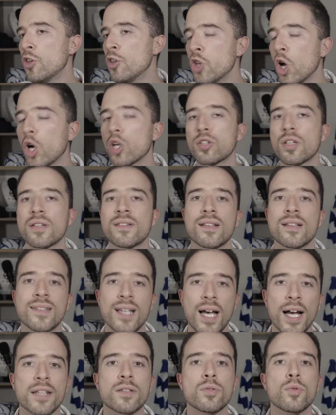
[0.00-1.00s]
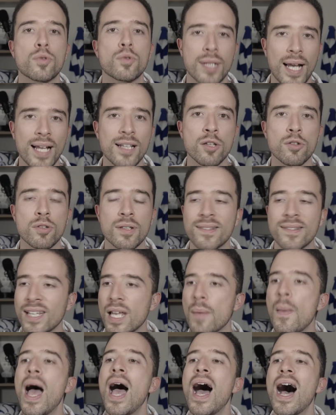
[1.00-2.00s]
Not just a title challenging
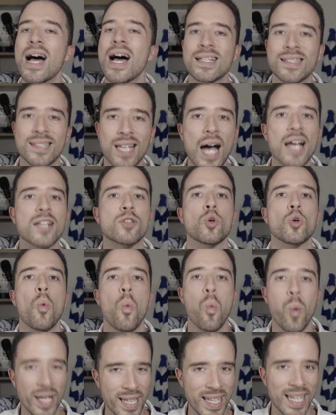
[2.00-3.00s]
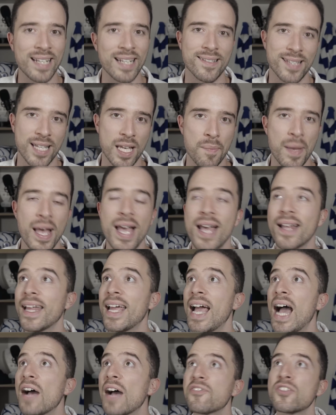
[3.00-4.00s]
team, a title winning team.
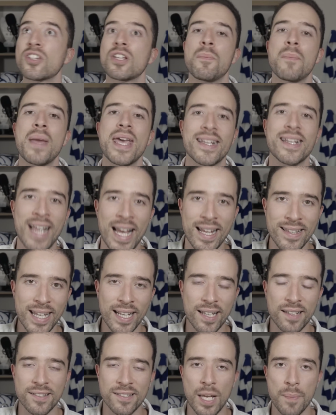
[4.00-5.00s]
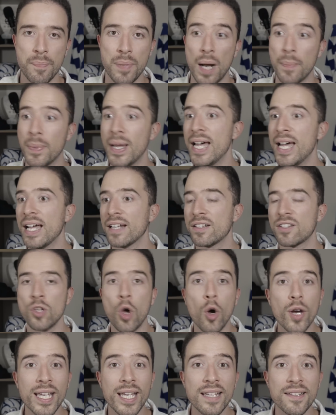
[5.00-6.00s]
They have to make that next step up. It's
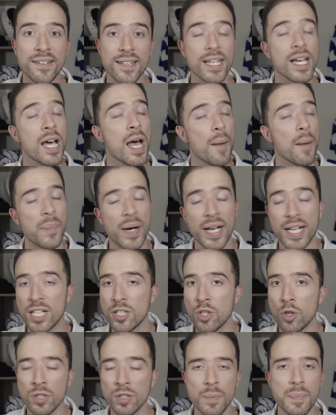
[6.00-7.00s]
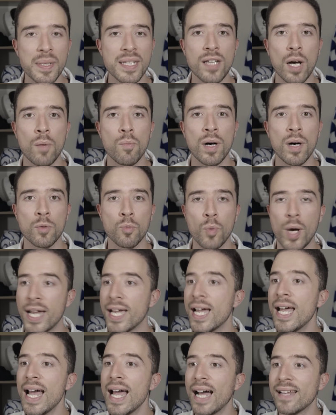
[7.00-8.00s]
not easy, but it can only be done one
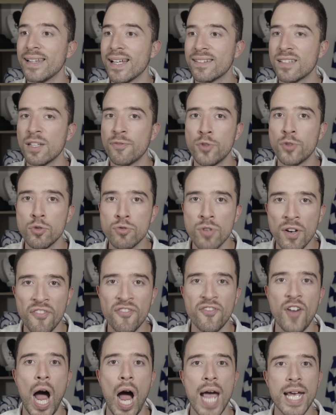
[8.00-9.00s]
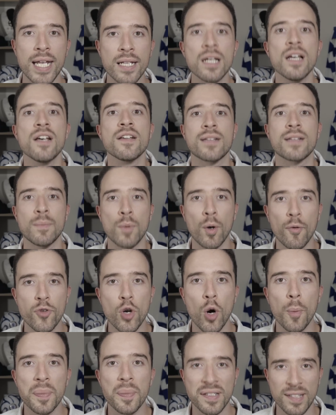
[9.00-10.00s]
way. And that's if you refine some of
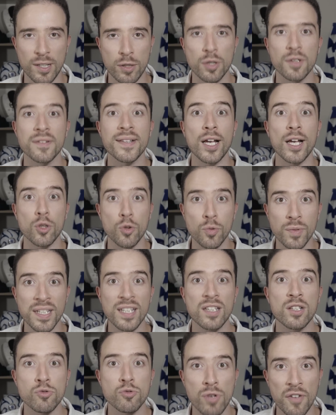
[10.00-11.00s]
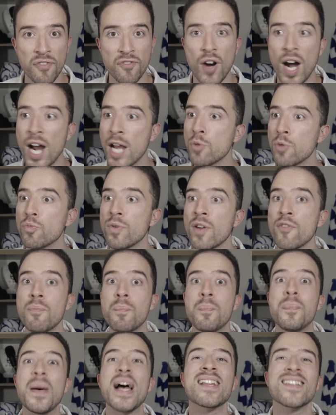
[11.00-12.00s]
your positions that you need to refine
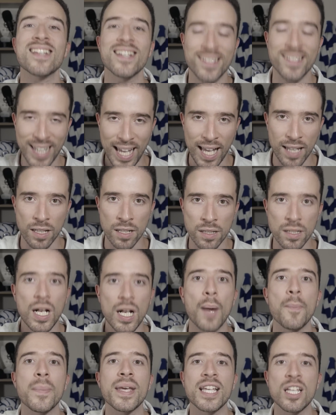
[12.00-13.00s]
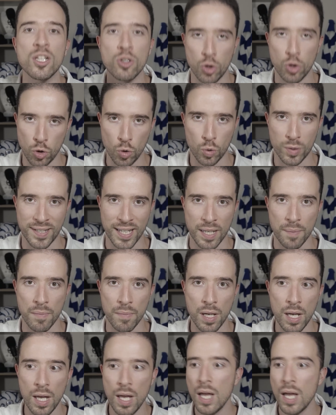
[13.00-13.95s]
with better talent coming into your team.